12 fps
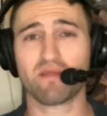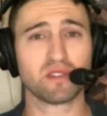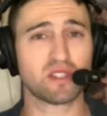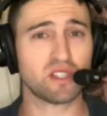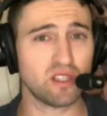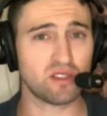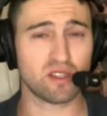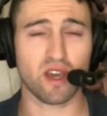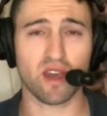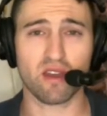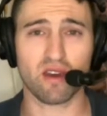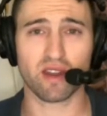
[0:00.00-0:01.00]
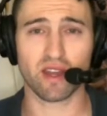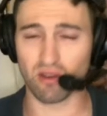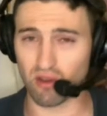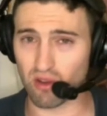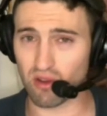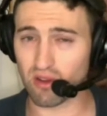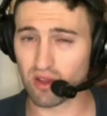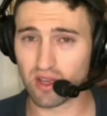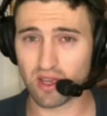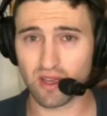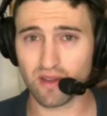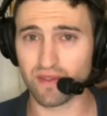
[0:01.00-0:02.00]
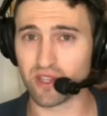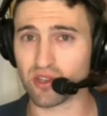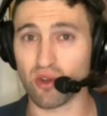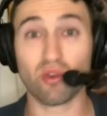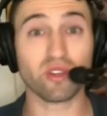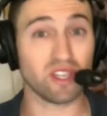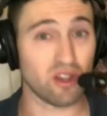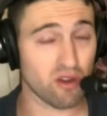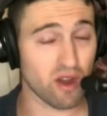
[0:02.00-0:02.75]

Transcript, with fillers: seen Zion at all this whole year.